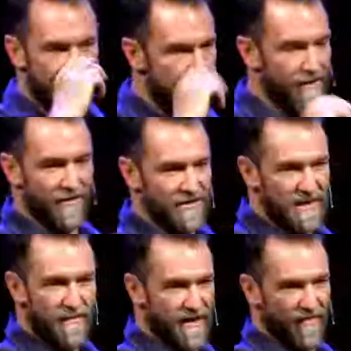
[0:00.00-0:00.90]
I don't know, there's
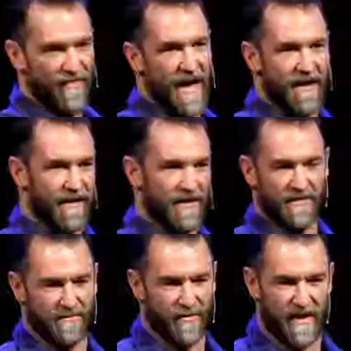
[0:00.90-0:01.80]
something about a fire. I
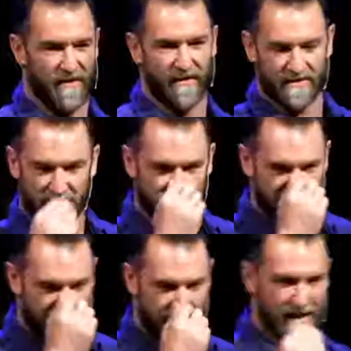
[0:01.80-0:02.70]
couldn't pray when I was
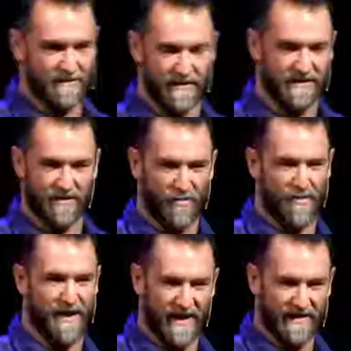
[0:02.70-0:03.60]
closing my eyes, but I just
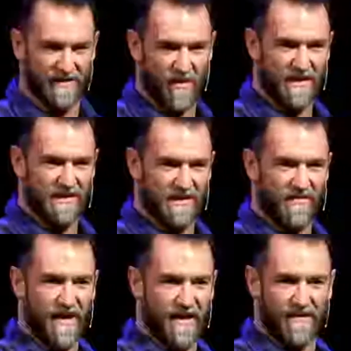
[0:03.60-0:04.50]
opened my eyes to watch
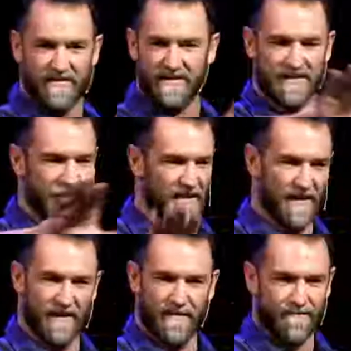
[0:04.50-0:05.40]
this fire. And just
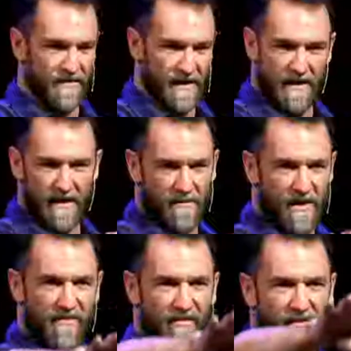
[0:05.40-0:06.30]

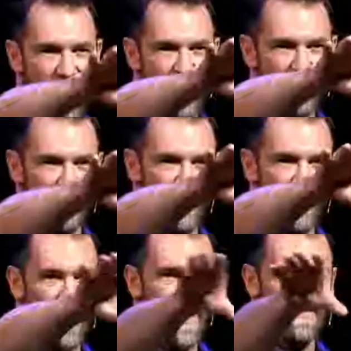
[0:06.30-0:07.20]
above the fire is the
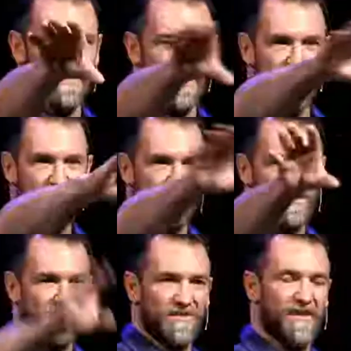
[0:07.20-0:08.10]
horizon, the
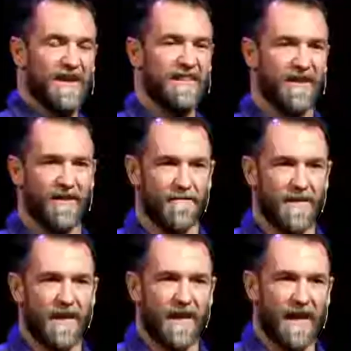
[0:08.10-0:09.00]
hills right there.
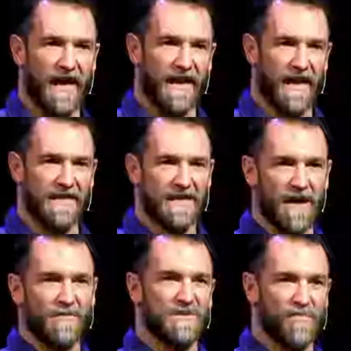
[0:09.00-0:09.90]
And as
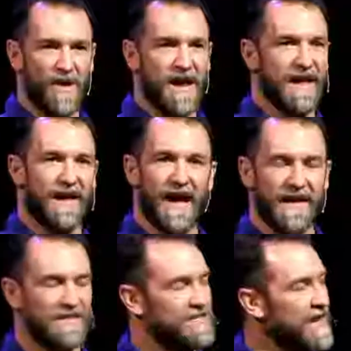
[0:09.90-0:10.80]
I was praying,
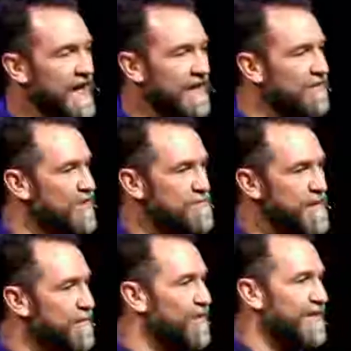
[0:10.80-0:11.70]
I can
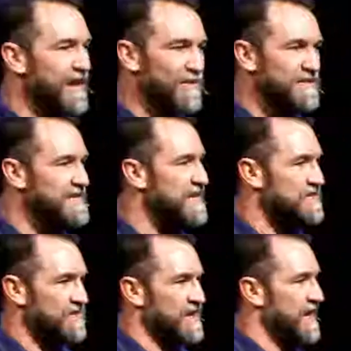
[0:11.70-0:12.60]
remember it like it was
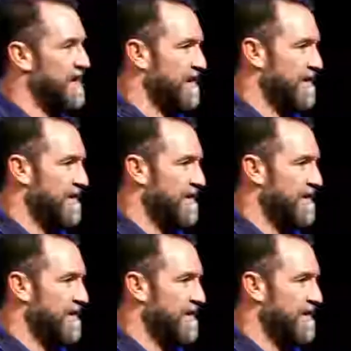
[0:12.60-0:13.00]
yesterday.